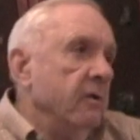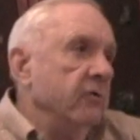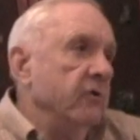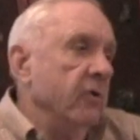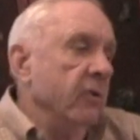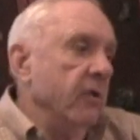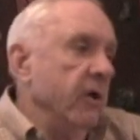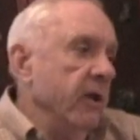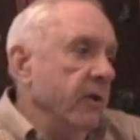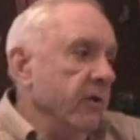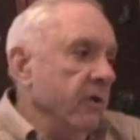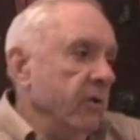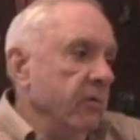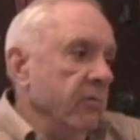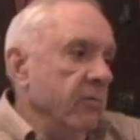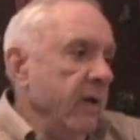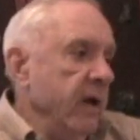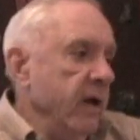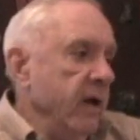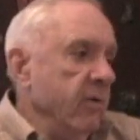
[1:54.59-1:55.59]
So I
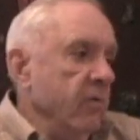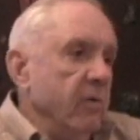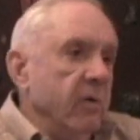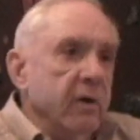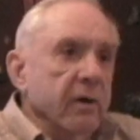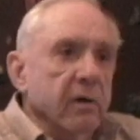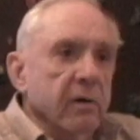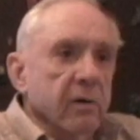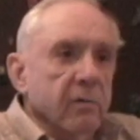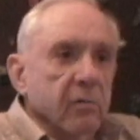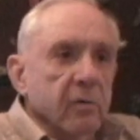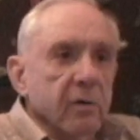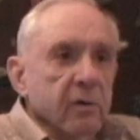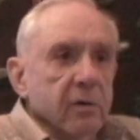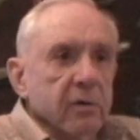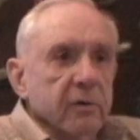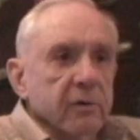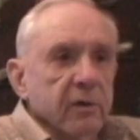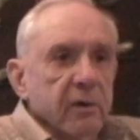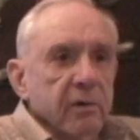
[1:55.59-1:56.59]
thought, man, what in the
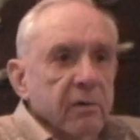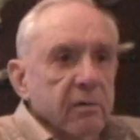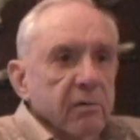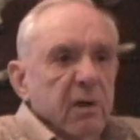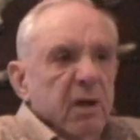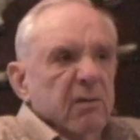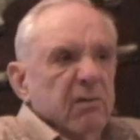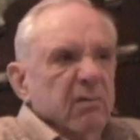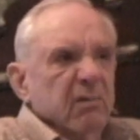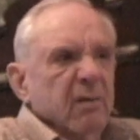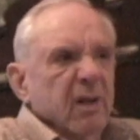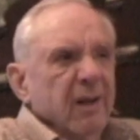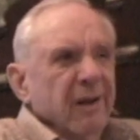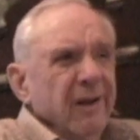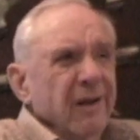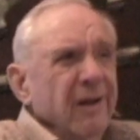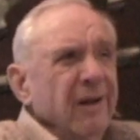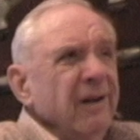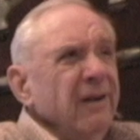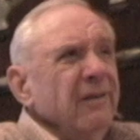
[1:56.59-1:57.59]
world,
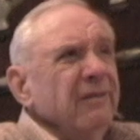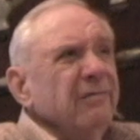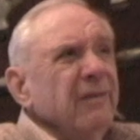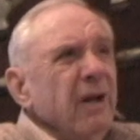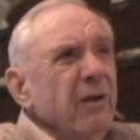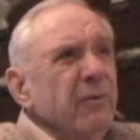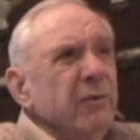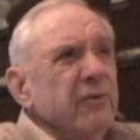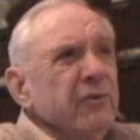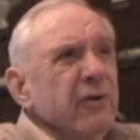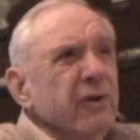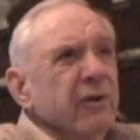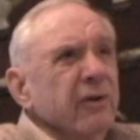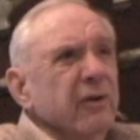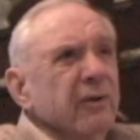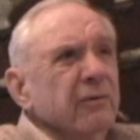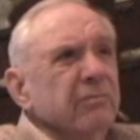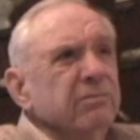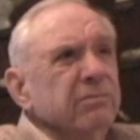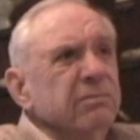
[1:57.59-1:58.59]
I was in
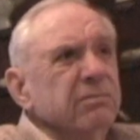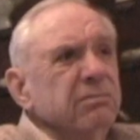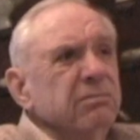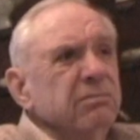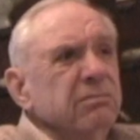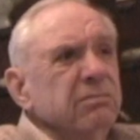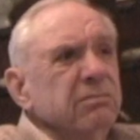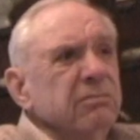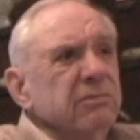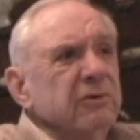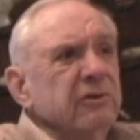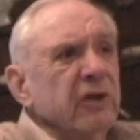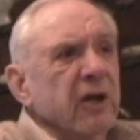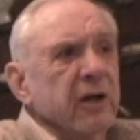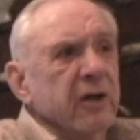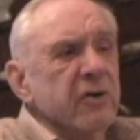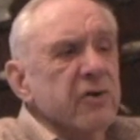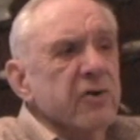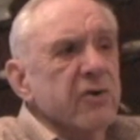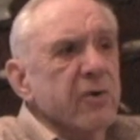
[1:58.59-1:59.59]
the
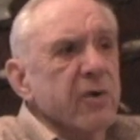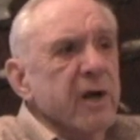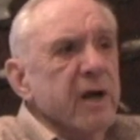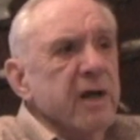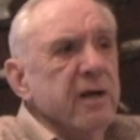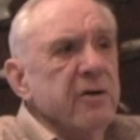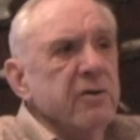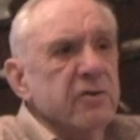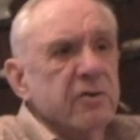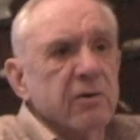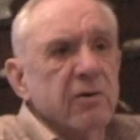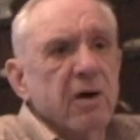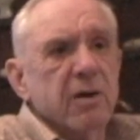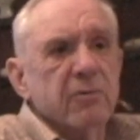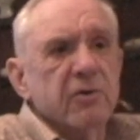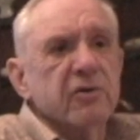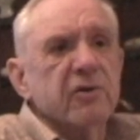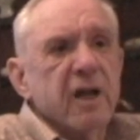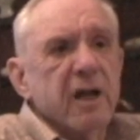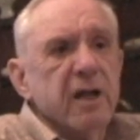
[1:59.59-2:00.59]
second grade, so I
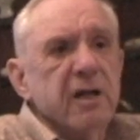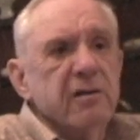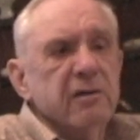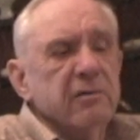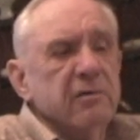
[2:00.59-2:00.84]
was 8.